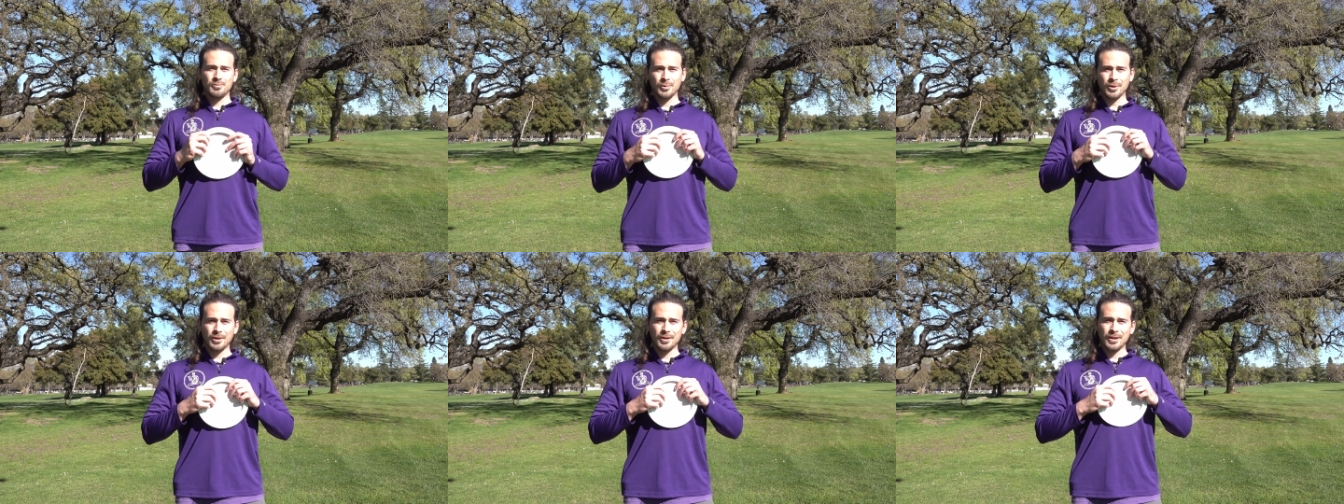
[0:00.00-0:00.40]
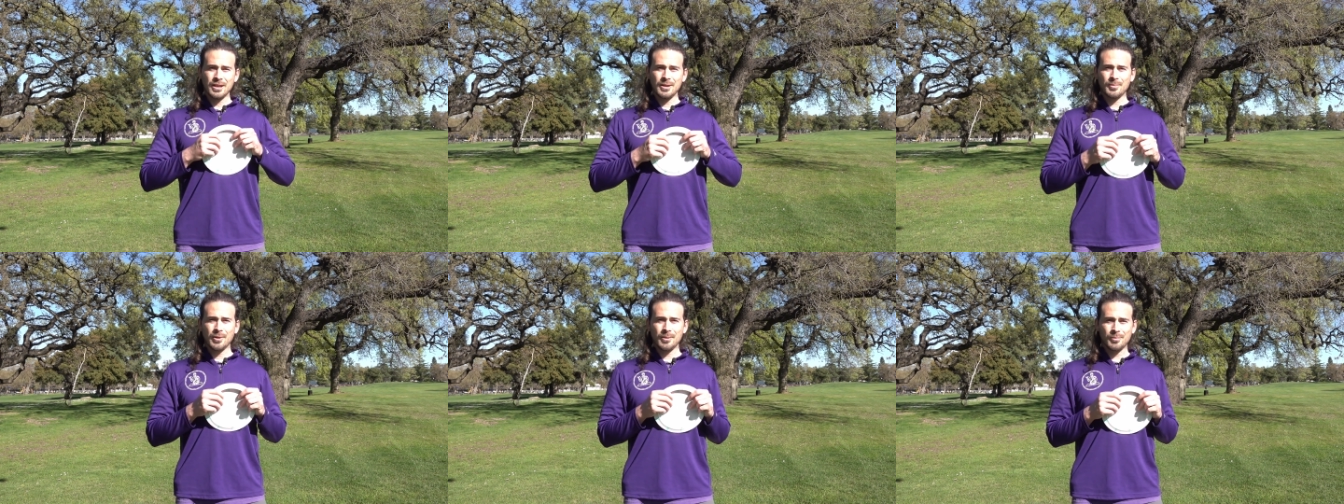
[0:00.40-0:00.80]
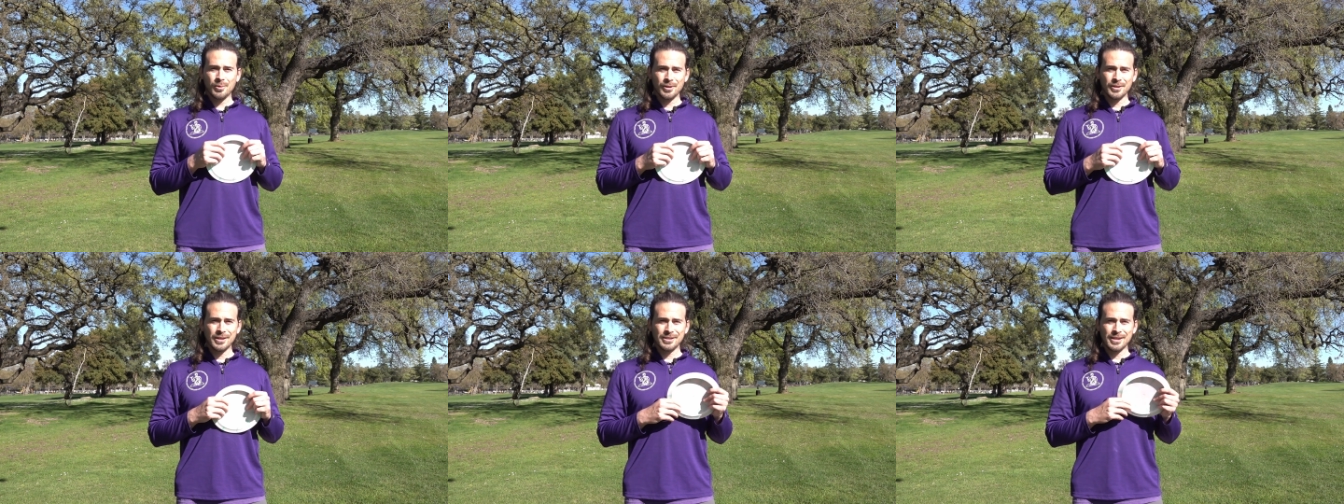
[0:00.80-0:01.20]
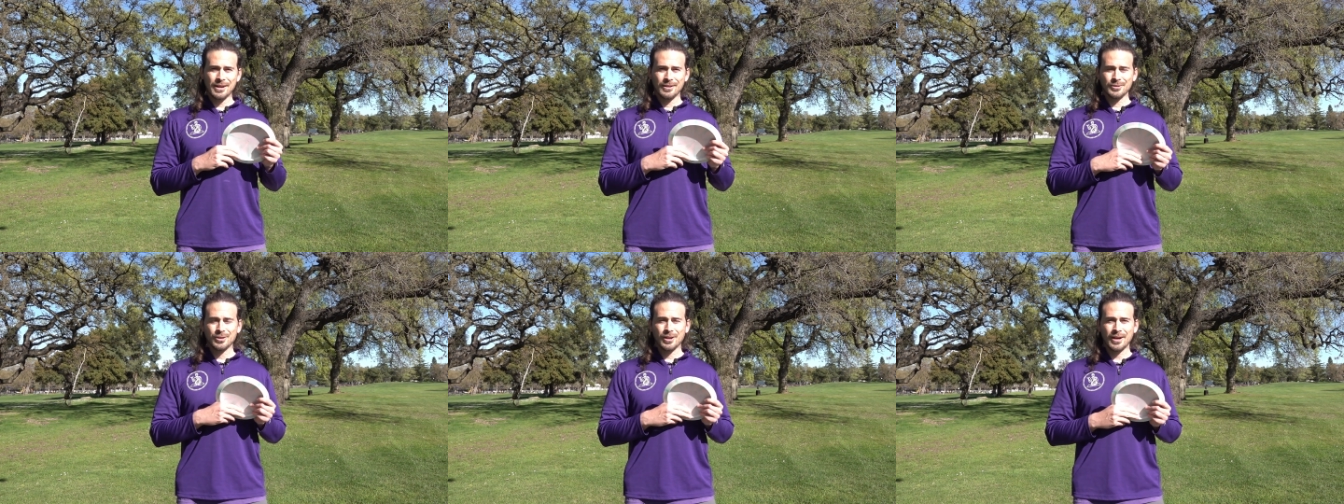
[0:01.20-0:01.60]
We're going to keep on putting these
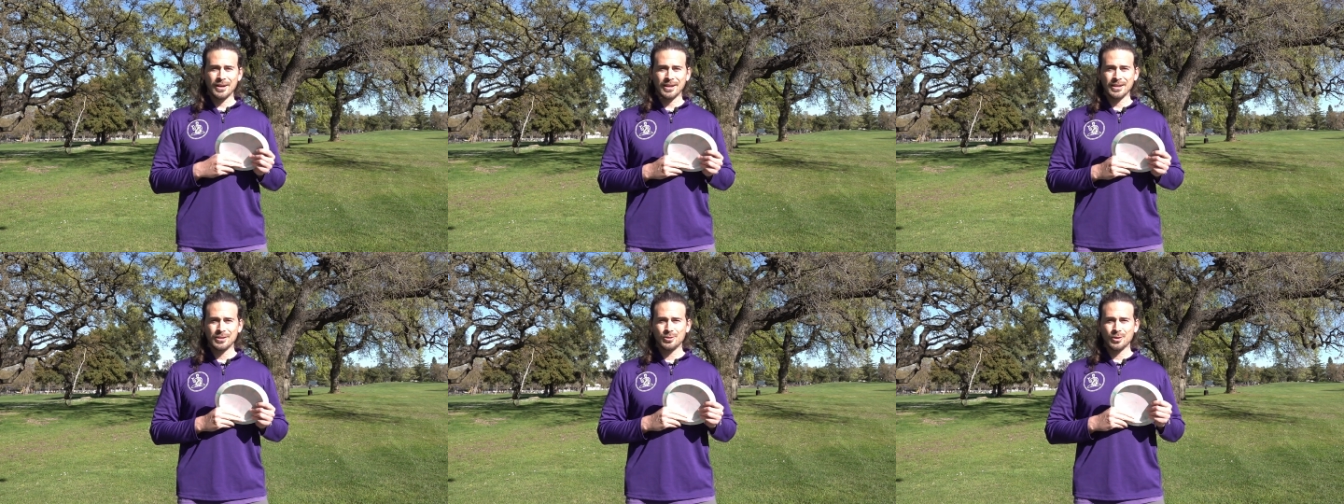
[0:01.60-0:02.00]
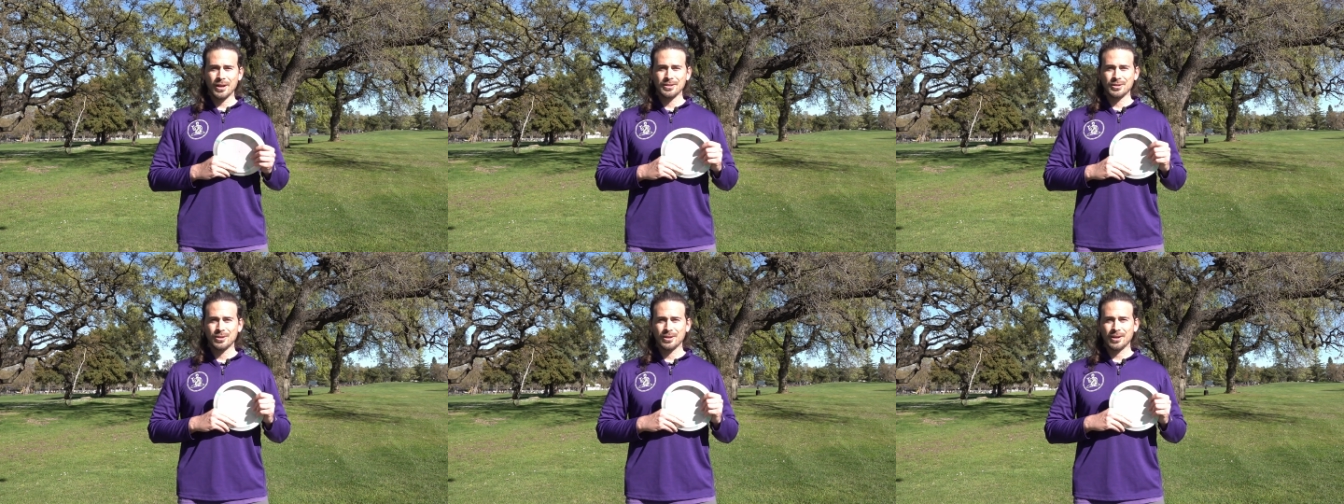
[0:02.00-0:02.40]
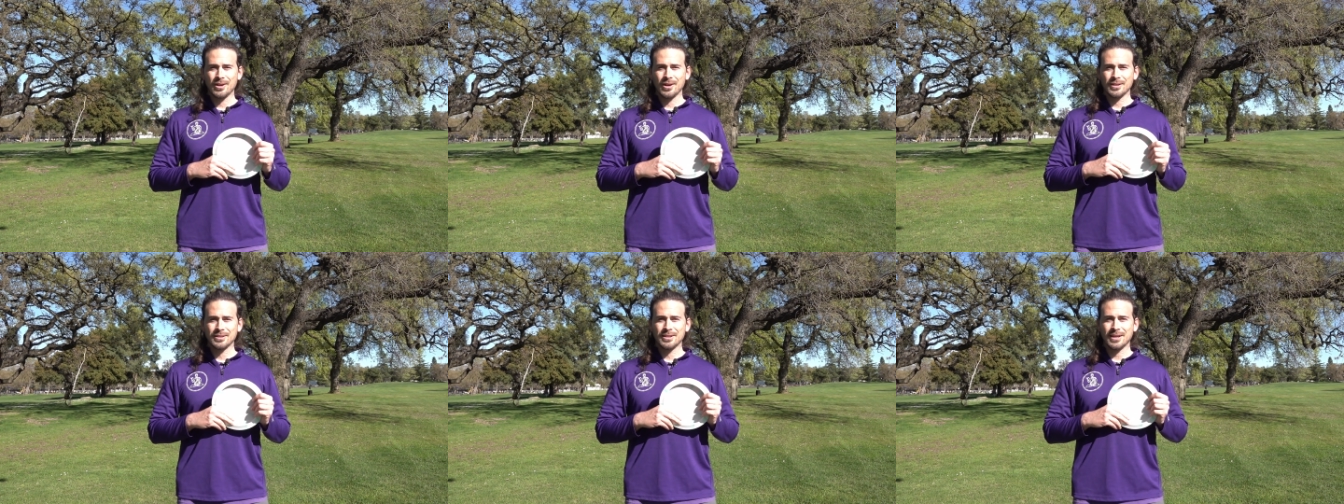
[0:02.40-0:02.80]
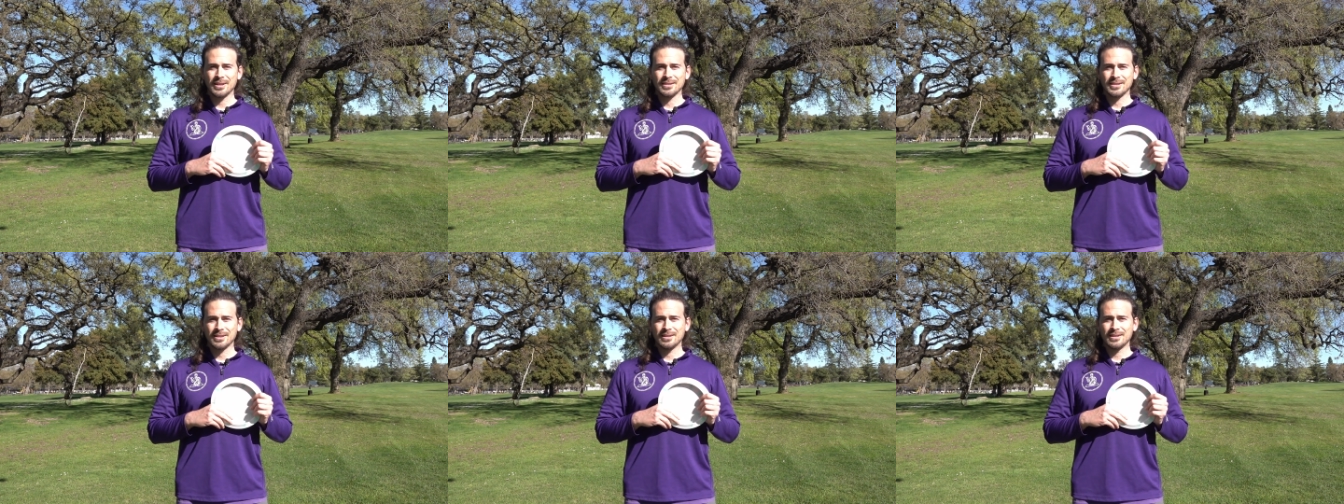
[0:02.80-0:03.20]
out and trying to get you guys good
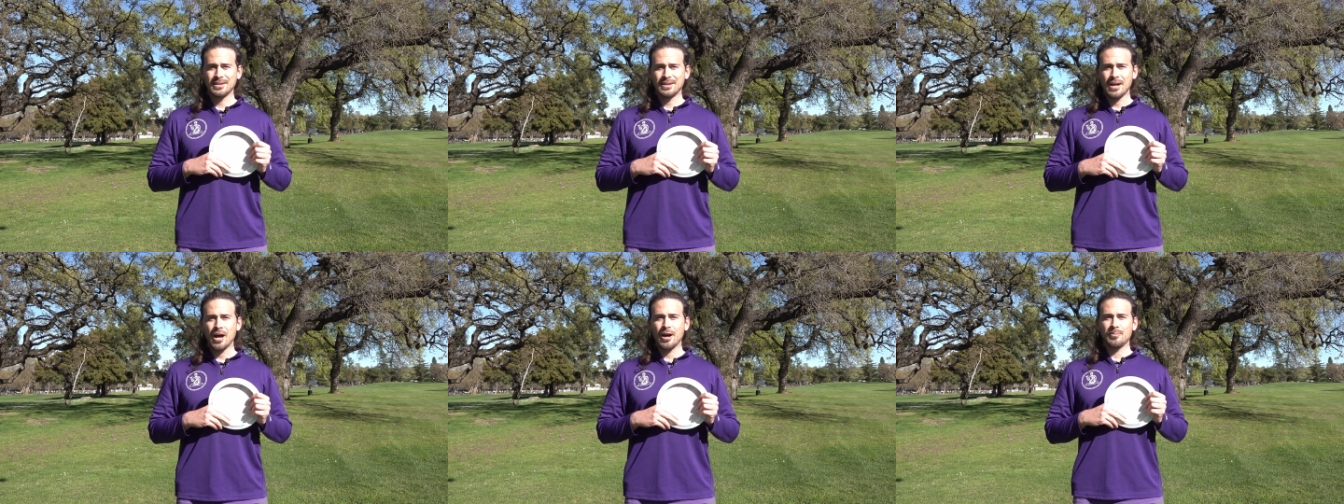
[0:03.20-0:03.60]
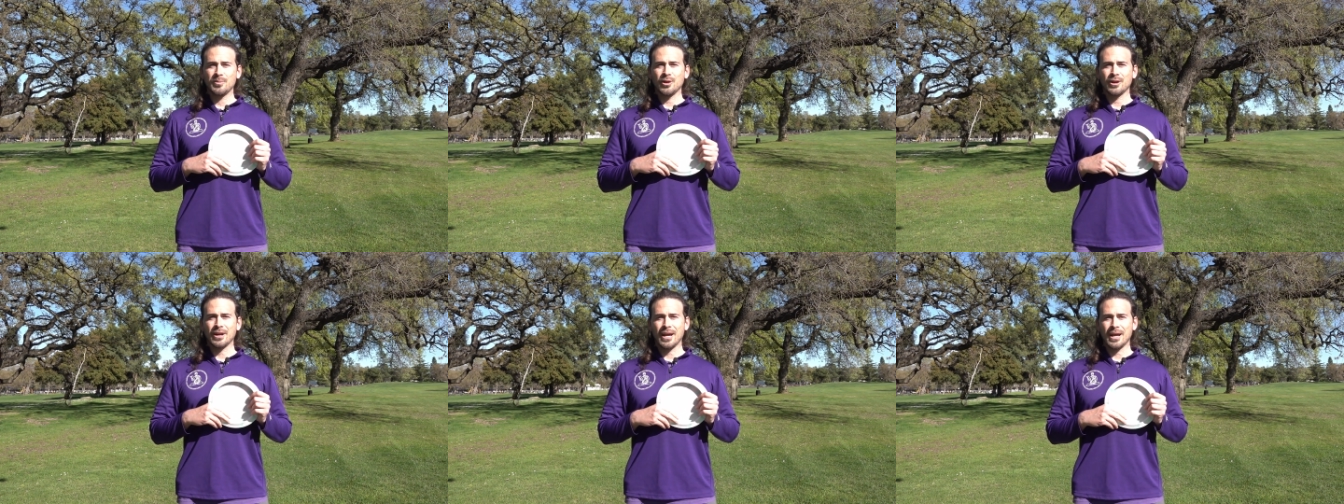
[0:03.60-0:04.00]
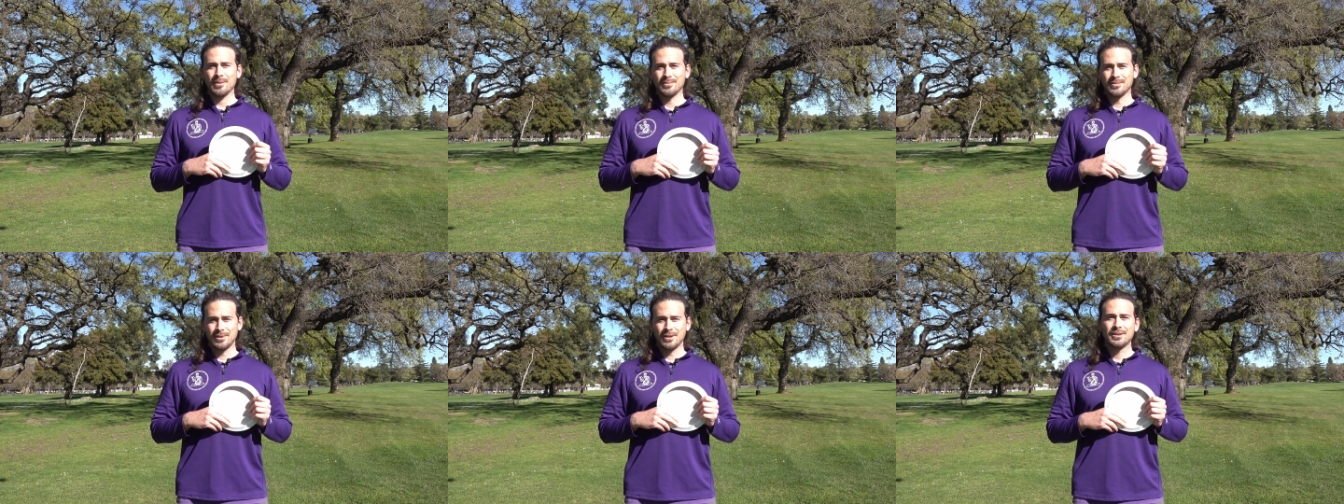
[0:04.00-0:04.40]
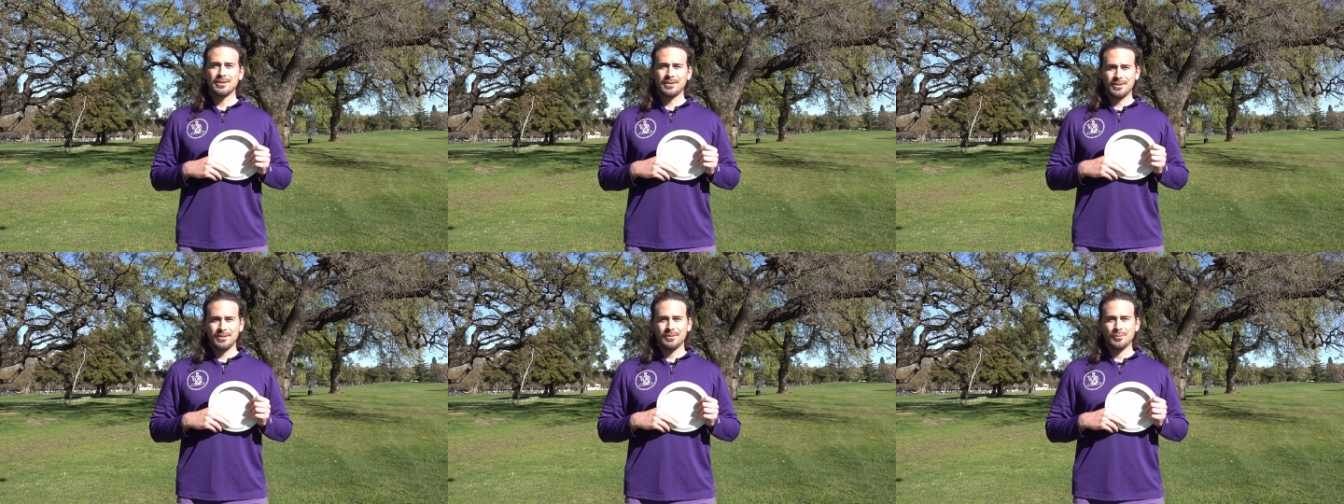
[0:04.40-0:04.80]
content to up your game.
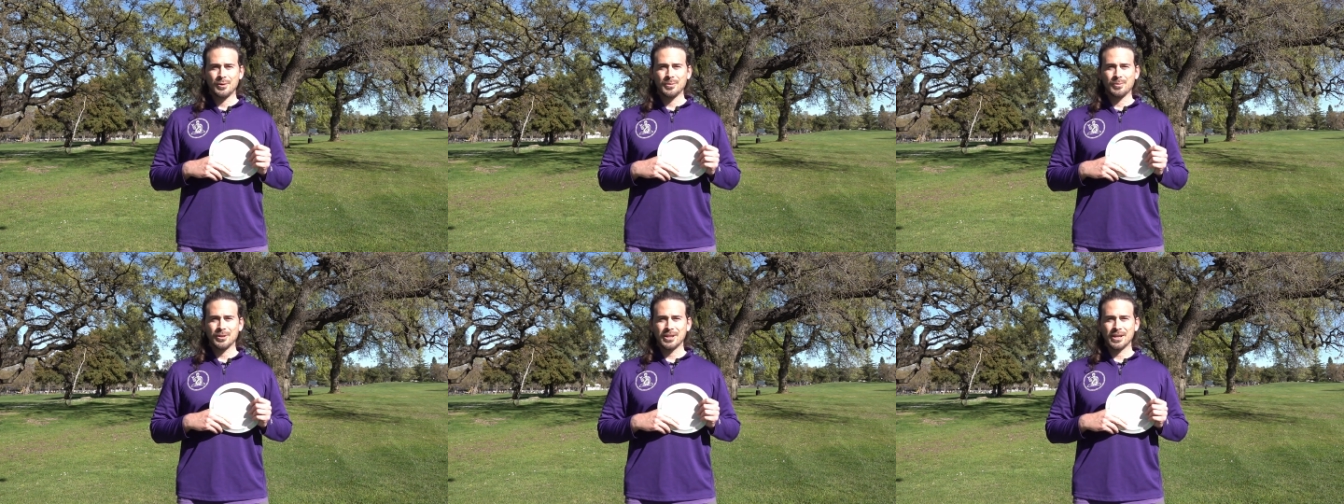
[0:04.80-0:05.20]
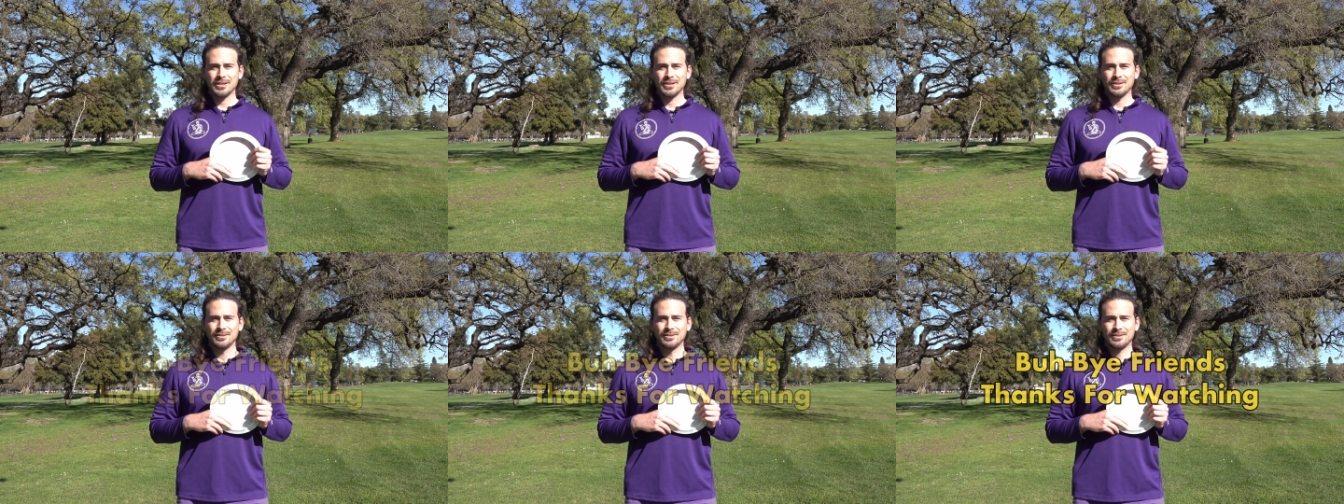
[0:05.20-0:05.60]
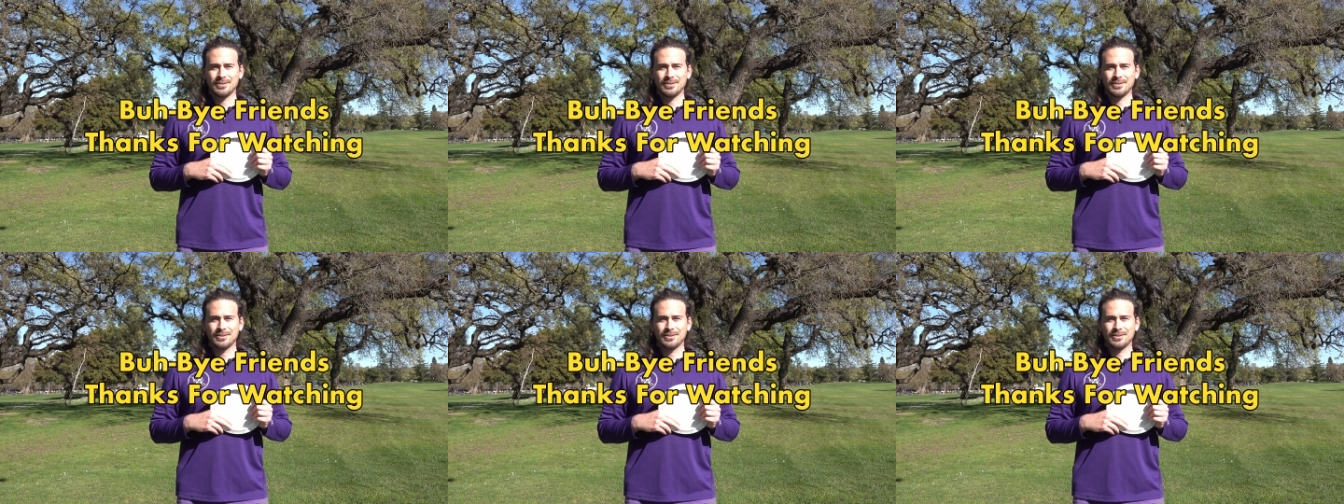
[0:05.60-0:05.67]
We appreciate you.